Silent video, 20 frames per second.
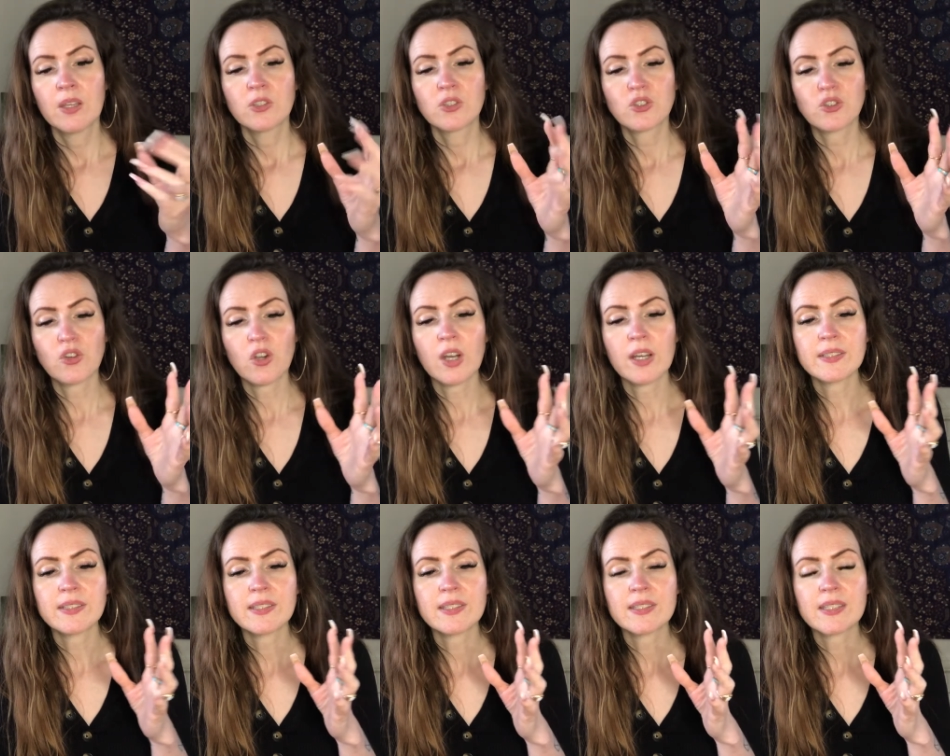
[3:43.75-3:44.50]

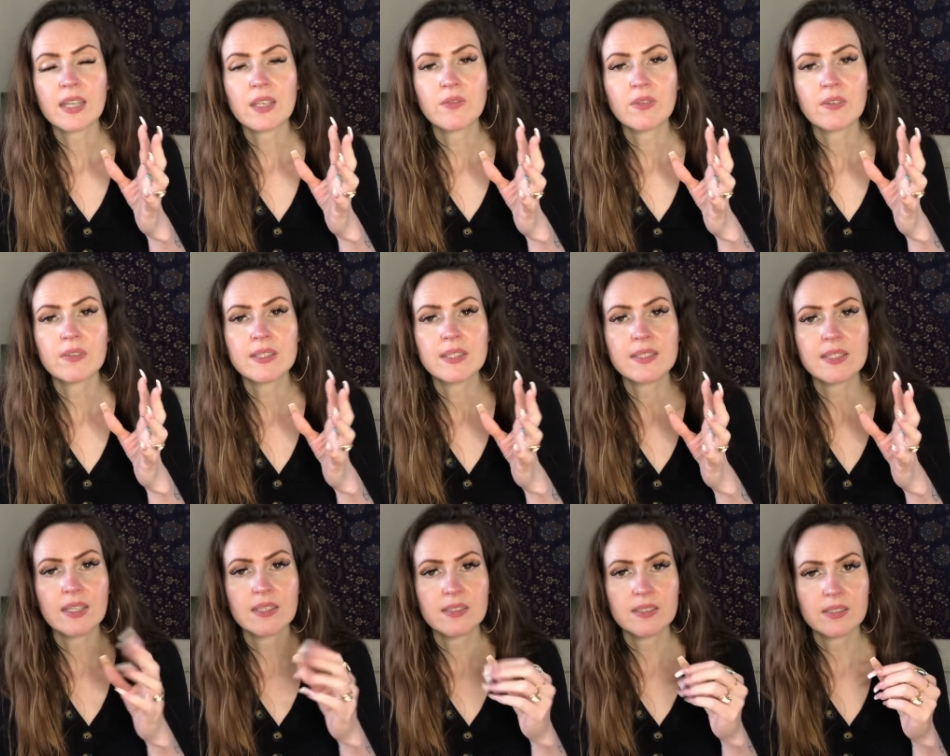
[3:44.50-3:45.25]
try to stay very
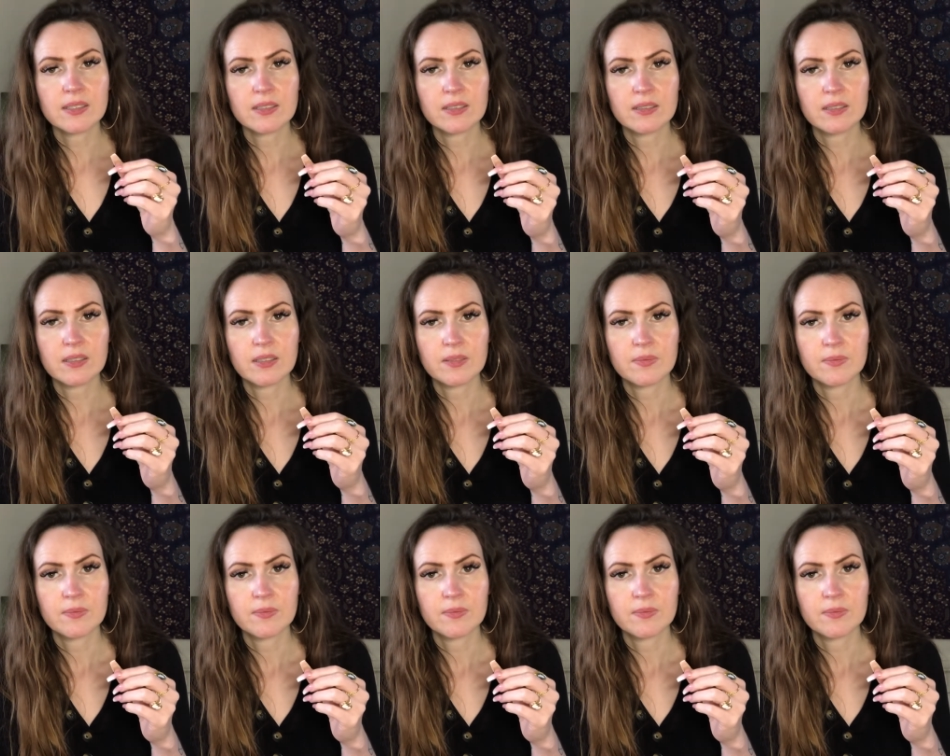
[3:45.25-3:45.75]
centered